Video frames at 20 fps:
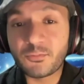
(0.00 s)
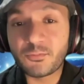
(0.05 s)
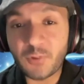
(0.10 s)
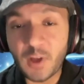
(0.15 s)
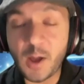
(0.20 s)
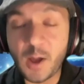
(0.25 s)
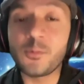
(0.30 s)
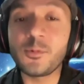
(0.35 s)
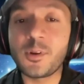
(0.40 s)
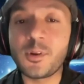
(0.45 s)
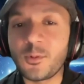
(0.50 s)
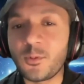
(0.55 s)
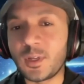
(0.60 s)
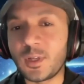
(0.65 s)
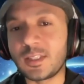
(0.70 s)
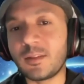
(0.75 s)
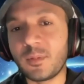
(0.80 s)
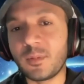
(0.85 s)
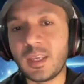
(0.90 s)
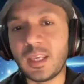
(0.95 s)
founder
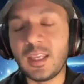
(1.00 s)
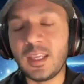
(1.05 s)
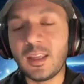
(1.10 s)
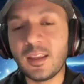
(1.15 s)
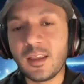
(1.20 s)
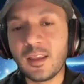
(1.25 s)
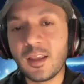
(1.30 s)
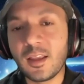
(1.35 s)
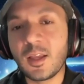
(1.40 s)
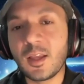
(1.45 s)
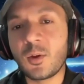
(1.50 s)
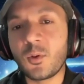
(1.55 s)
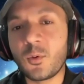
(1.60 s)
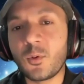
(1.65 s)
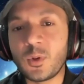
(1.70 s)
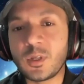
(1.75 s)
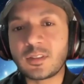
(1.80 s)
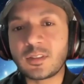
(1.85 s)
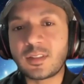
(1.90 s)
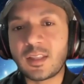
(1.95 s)
with me
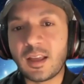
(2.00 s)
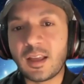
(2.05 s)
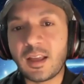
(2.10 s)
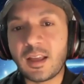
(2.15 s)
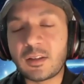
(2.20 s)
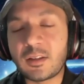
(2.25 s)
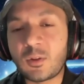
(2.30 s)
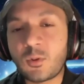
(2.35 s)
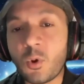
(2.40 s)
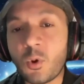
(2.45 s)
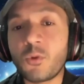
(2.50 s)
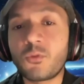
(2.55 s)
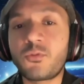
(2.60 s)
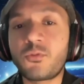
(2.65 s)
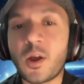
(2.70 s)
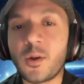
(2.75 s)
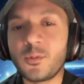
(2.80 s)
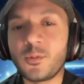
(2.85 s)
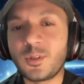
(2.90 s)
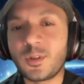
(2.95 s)
who is a
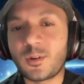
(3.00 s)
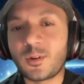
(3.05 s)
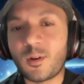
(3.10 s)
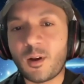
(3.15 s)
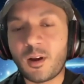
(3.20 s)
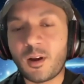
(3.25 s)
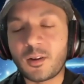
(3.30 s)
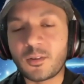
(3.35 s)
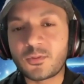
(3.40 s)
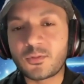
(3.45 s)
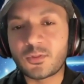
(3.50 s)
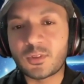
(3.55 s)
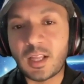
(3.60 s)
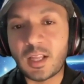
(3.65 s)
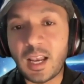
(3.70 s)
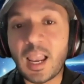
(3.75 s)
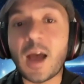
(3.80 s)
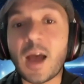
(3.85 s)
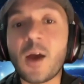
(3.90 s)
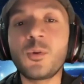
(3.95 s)
co-founder of
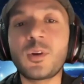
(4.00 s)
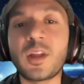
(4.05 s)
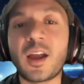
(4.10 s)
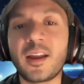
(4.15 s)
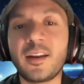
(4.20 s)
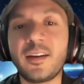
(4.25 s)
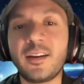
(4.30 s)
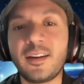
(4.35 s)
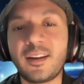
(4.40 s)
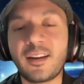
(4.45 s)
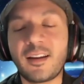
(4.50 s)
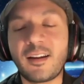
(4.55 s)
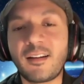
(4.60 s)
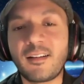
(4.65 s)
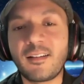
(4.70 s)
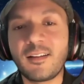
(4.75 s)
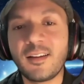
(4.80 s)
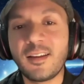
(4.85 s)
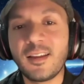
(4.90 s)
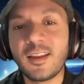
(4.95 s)
Cloud
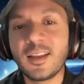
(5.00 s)
IDR.